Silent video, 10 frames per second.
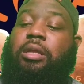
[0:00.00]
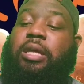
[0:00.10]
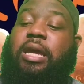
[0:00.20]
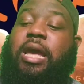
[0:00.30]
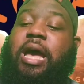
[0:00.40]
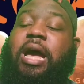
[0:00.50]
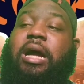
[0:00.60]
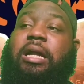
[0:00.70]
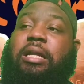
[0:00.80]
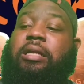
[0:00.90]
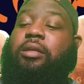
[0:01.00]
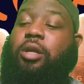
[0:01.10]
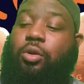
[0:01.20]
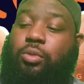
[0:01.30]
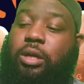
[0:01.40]
Thank God,
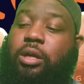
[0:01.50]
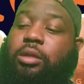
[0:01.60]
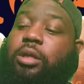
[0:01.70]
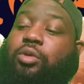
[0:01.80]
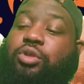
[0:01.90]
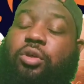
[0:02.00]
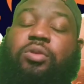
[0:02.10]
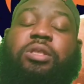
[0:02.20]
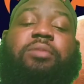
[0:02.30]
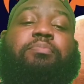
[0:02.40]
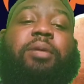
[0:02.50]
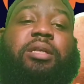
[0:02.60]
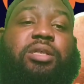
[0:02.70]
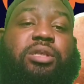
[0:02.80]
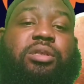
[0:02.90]
coach gonna
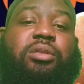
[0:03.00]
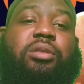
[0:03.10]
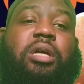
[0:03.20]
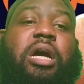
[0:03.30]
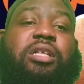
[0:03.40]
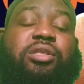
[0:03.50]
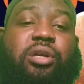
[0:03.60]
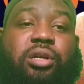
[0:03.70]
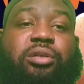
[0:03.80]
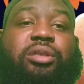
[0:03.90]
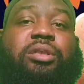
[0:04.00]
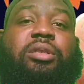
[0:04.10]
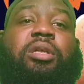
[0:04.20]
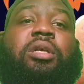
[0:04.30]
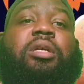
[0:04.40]
bench our starters,
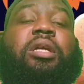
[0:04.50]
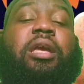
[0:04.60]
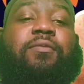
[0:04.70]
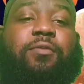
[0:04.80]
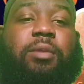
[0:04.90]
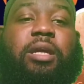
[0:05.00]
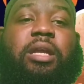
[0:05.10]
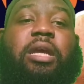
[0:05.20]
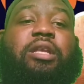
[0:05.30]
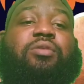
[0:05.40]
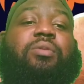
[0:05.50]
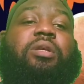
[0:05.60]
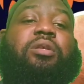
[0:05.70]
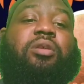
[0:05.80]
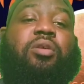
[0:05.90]
keep from getting
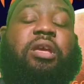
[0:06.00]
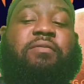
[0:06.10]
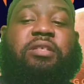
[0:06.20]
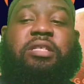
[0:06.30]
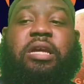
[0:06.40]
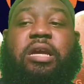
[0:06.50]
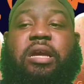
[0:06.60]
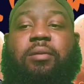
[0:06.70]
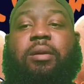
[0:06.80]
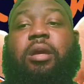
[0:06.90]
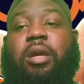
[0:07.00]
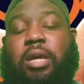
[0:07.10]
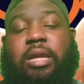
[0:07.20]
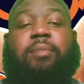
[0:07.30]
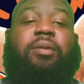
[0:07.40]
injuries, you know, give us time.
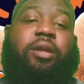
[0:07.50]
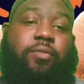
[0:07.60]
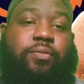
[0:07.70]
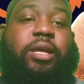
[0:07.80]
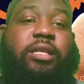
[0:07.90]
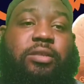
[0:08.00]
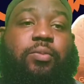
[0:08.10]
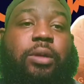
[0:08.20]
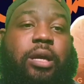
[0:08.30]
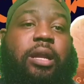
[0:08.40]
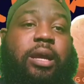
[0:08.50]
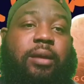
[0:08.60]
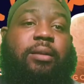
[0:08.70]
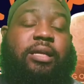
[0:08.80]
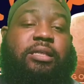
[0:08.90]
And I believe that's what gonna
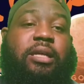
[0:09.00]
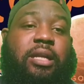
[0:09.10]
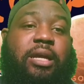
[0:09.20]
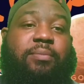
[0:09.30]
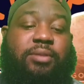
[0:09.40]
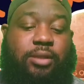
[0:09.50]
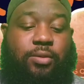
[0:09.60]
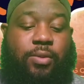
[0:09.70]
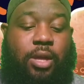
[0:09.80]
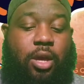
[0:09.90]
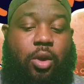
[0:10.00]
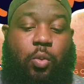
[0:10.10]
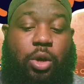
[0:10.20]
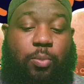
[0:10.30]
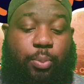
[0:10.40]
happen. That's gonna happen. So
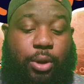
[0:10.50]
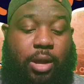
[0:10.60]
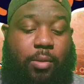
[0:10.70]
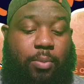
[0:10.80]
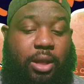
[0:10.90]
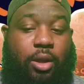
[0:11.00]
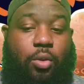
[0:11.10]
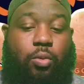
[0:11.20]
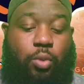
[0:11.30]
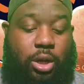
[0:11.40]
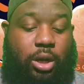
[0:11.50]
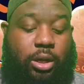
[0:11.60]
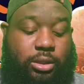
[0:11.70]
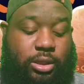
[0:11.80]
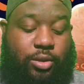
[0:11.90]
we're probably going.
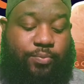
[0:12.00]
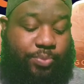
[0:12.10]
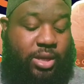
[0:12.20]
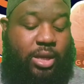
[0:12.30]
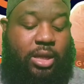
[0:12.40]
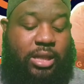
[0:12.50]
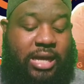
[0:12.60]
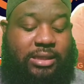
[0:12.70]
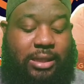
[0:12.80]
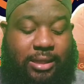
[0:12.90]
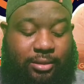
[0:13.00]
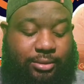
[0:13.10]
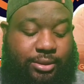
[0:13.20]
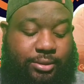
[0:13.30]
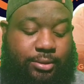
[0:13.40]
So that's a
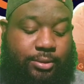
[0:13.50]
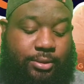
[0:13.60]
loss.